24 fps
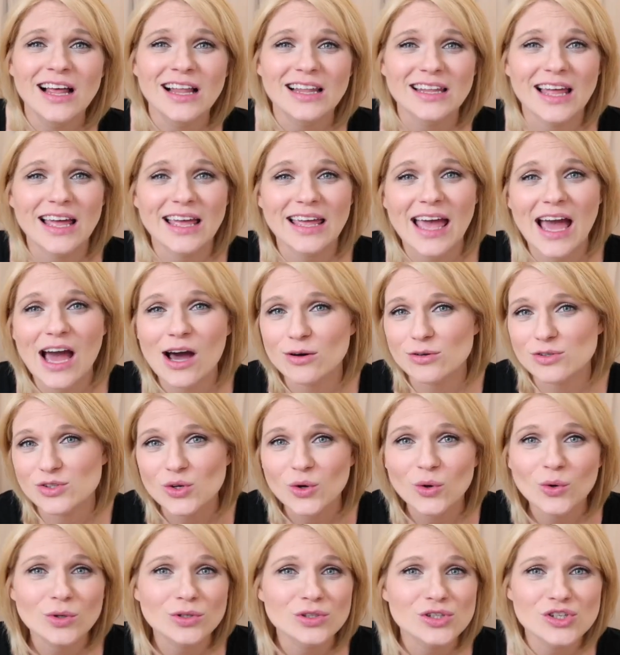like
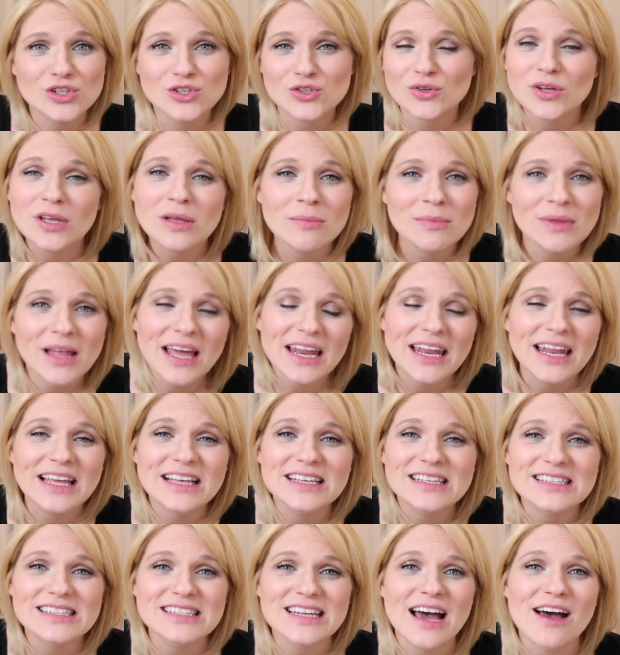household
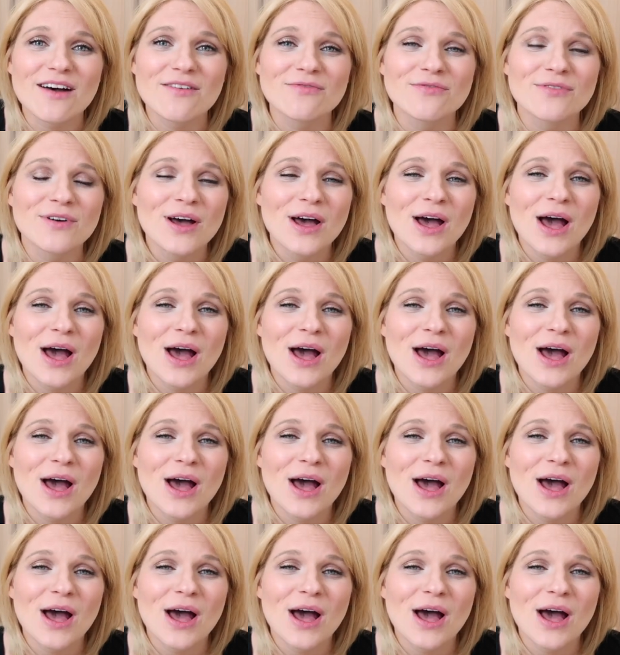streamlining stuff.